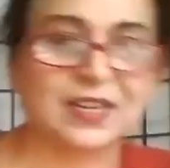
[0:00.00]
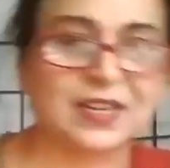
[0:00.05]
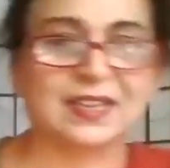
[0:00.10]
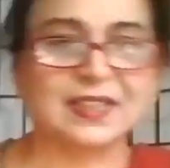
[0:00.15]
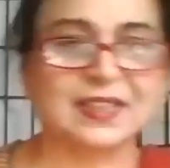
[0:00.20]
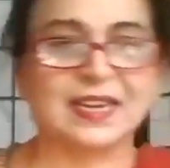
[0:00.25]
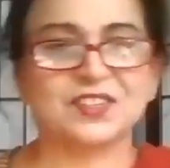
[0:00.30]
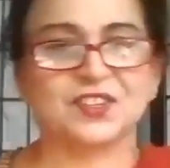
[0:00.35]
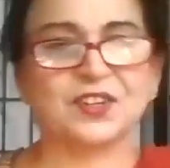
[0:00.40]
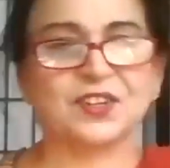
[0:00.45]
yeah
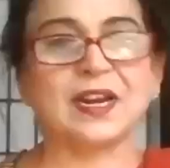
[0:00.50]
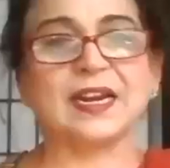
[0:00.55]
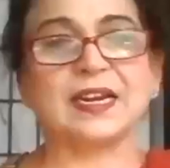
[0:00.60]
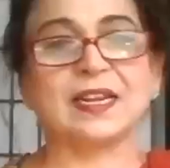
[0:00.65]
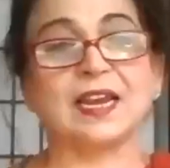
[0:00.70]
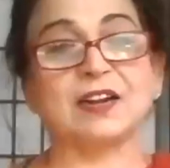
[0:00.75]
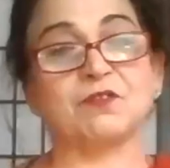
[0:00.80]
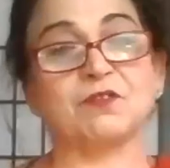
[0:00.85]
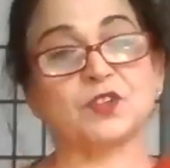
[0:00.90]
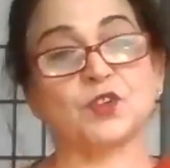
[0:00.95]
that's right
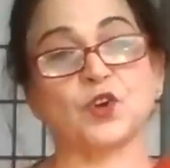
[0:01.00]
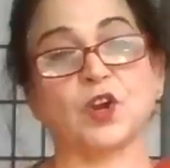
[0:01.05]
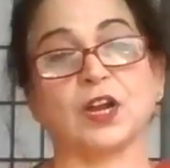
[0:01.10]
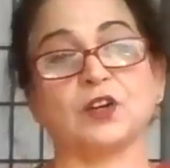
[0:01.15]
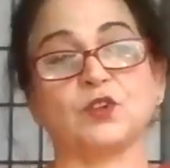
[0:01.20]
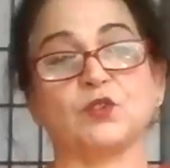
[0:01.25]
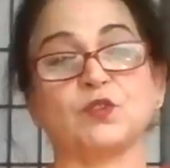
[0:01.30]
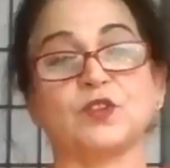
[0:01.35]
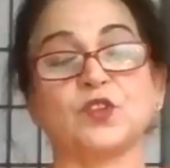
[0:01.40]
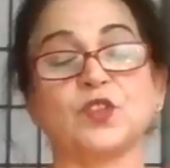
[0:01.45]
that was wrong
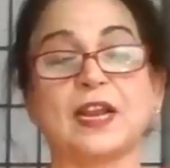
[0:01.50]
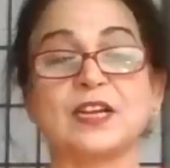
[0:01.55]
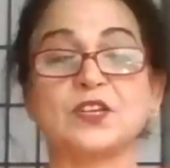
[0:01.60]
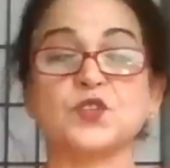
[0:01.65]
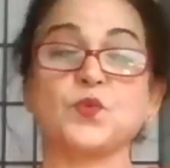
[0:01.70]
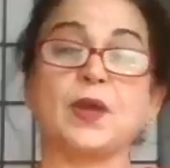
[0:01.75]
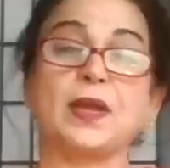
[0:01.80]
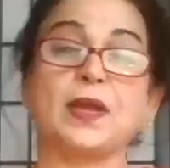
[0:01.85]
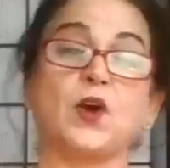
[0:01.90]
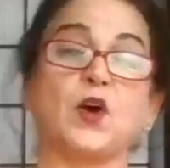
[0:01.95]
too so that's
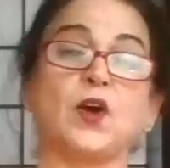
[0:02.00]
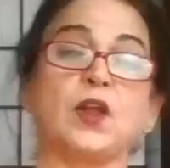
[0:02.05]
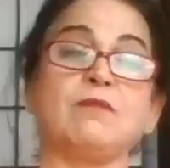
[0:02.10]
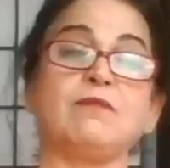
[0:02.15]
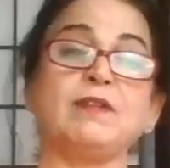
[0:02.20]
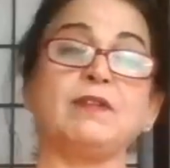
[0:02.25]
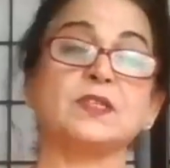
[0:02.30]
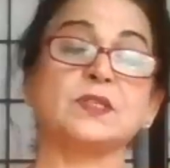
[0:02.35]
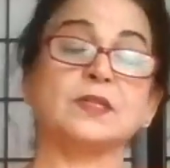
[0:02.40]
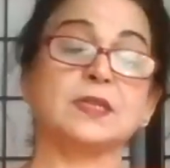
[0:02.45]
why i
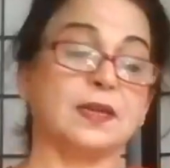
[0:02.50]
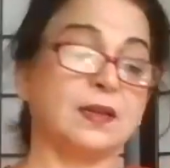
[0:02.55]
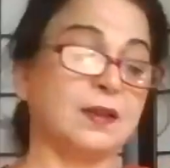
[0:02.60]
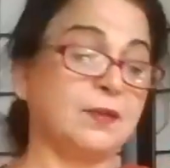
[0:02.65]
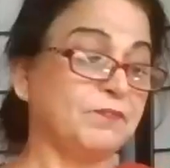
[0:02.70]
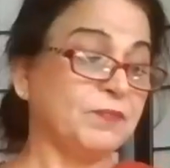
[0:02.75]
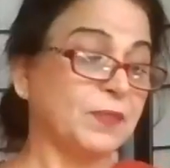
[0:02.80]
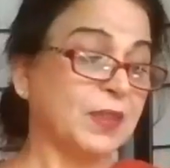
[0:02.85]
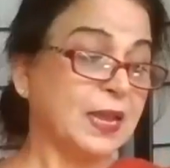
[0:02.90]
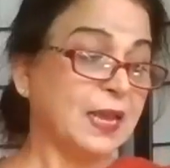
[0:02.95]
always uh,
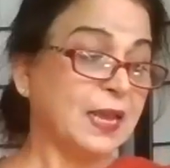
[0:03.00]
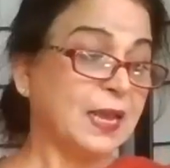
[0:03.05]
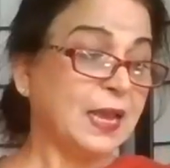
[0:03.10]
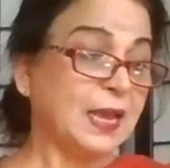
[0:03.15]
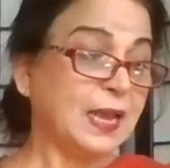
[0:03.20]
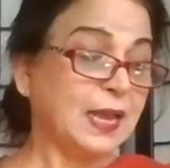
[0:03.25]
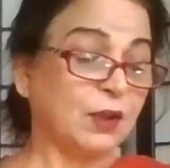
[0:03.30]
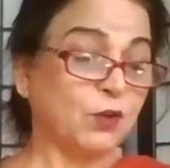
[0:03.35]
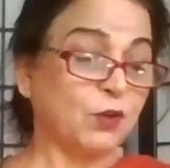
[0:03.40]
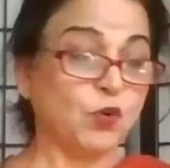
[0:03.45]

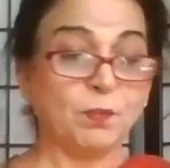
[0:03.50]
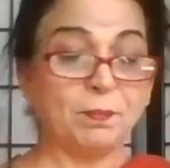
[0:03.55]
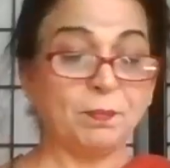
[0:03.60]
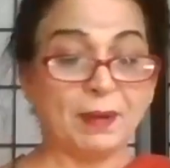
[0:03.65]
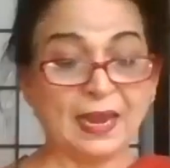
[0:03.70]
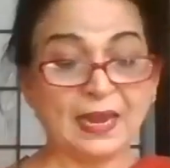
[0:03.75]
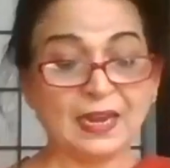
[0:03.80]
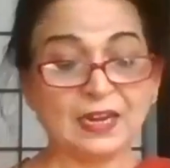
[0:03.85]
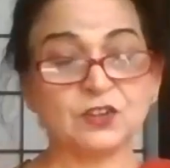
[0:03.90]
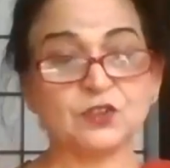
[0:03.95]
go
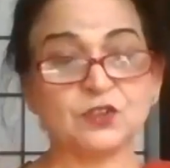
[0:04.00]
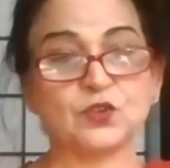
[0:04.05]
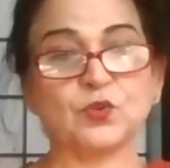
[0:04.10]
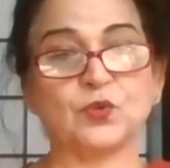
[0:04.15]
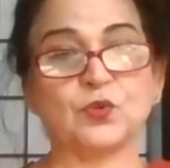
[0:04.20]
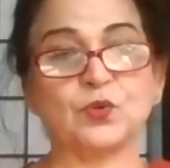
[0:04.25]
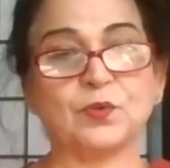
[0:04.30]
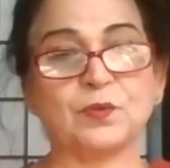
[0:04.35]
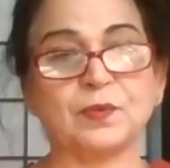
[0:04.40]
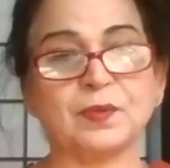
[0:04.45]
back
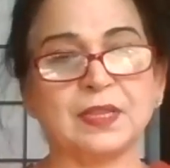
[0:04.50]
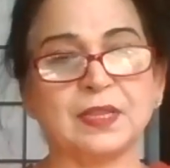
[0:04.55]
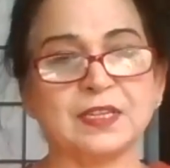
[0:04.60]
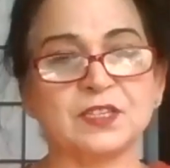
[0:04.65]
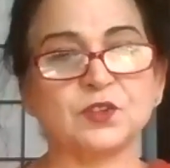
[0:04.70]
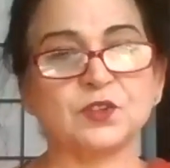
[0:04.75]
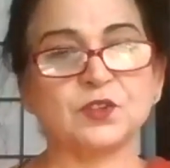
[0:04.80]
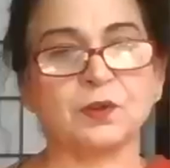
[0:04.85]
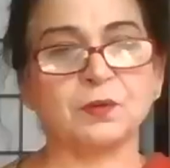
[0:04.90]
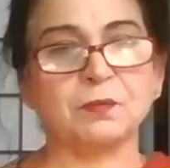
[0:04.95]
to
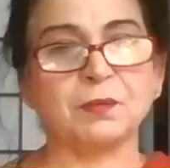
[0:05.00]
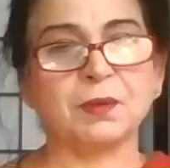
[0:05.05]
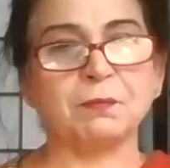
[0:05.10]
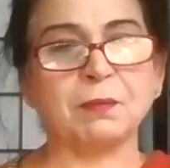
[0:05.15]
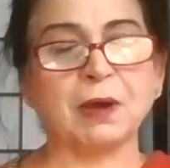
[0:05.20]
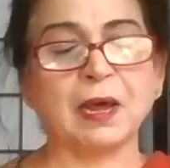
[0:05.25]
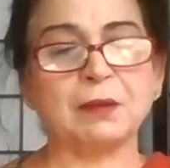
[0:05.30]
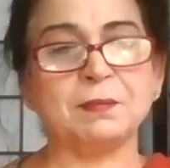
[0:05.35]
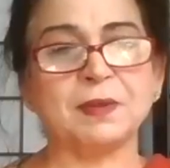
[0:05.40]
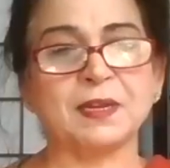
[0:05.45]
this
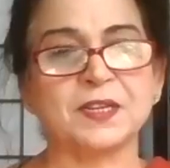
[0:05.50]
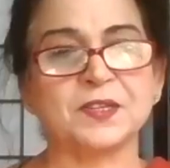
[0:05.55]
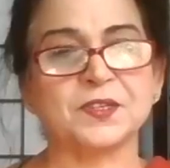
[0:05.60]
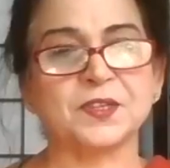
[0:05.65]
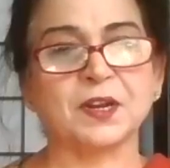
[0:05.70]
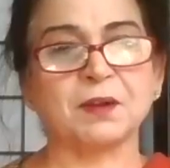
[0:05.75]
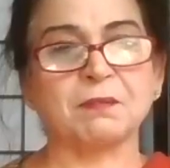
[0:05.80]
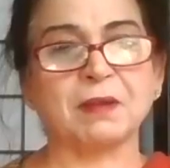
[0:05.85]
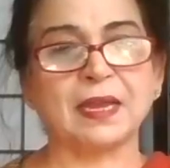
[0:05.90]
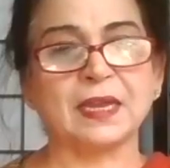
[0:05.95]
valmiki's
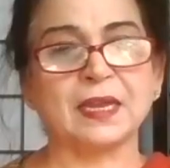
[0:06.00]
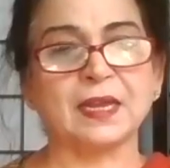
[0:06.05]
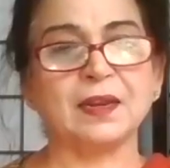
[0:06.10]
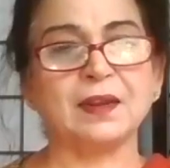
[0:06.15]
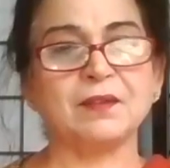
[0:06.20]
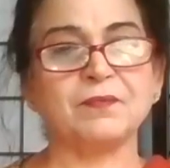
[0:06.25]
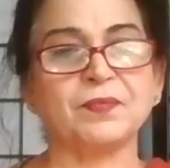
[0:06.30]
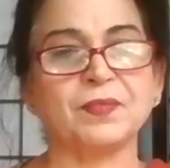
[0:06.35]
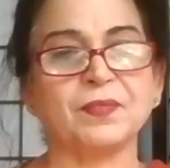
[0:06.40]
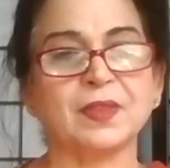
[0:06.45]
ramayana
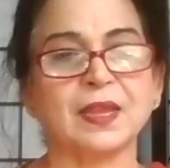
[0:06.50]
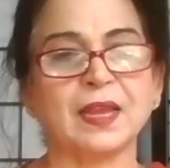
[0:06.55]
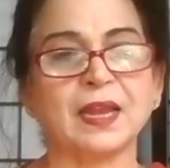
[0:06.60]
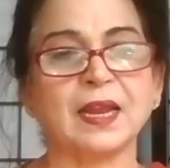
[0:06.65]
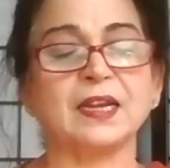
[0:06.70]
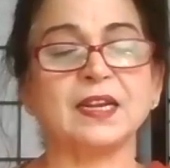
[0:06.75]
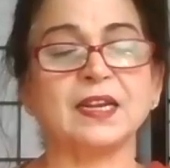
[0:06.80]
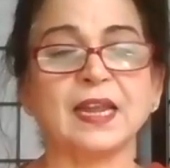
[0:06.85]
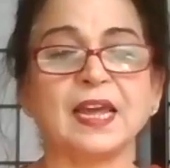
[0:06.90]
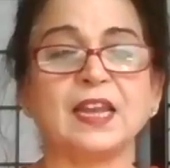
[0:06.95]

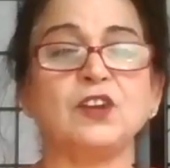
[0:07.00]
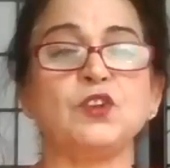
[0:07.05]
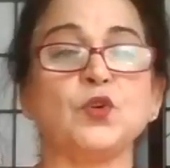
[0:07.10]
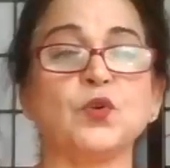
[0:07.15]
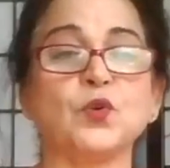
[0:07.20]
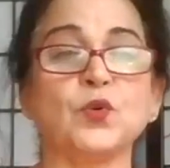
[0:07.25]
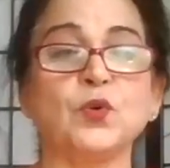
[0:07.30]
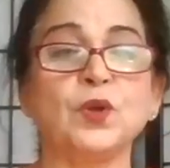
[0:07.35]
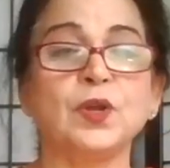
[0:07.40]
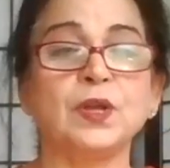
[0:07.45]
and tell
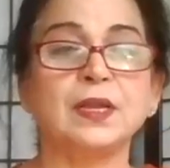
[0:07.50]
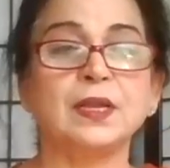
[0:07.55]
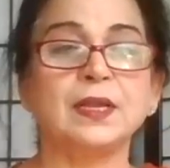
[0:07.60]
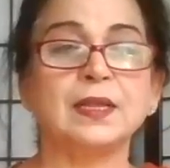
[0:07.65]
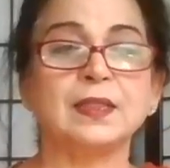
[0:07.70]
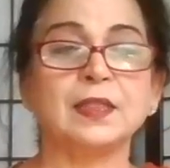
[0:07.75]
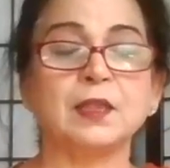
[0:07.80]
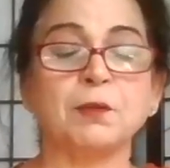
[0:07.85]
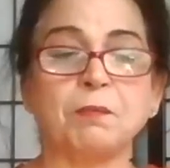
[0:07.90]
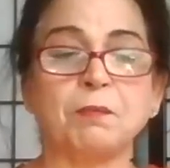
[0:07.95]
you
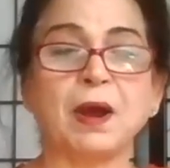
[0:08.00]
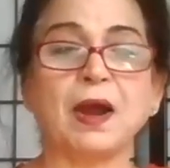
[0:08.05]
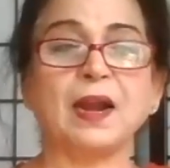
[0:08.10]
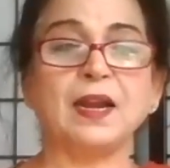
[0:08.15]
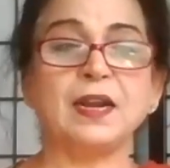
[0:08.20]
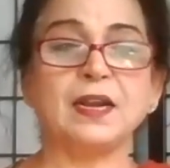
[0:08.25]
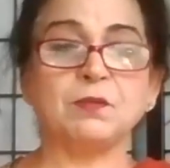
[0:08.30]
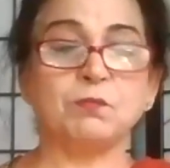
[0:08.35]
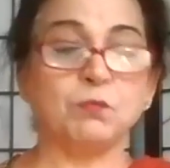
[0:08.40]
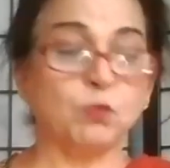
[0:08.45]
the
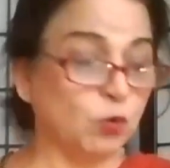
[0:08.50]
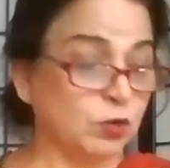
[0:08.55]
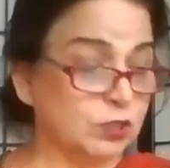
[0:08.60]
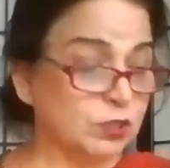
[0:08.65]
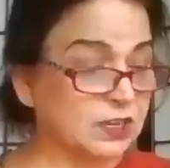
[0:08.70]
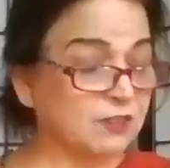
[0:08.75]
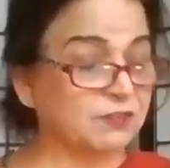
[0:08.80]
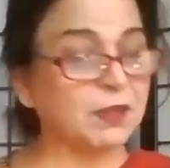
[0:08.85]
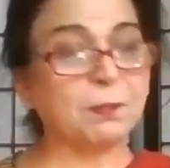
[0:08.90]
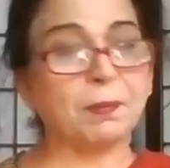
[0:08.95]
part
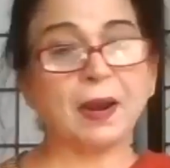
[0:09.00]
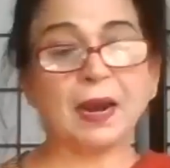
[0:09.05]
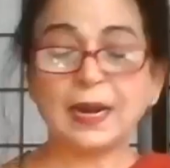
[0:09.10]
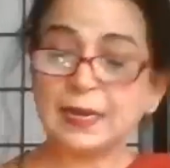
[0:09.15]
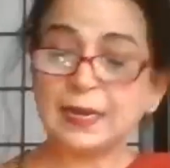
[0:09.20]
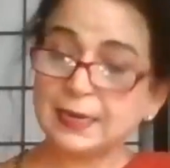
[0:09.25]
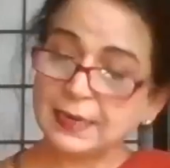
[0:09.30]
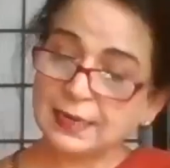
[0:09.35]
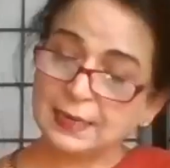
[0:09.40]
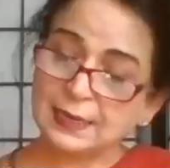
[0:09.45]
most of the
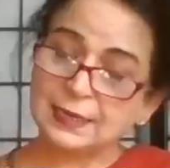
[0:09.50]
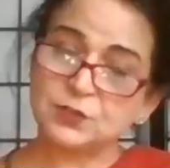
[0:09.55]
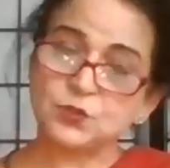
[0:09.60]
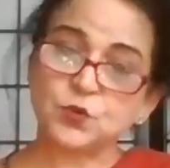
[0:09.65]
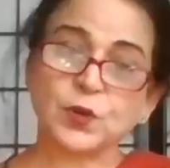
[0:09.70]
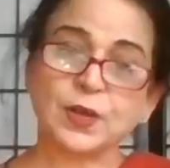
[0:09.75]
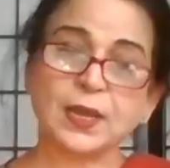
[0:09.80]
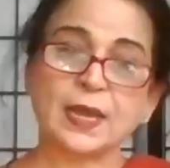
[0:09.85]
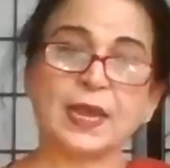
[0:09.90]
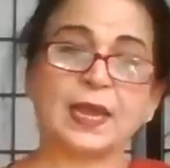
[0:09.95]
part he's
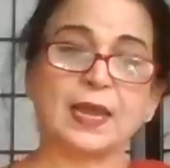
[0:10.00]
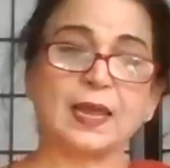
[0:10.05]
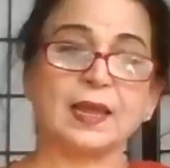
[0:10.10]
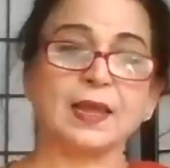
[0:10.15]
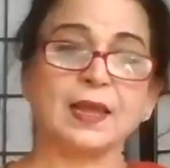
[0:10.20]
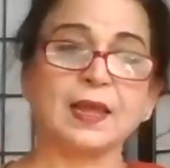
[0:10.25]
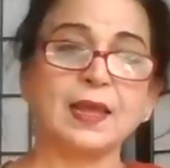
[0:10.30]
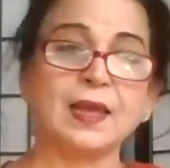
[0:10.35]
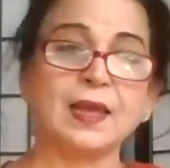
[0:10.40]
okay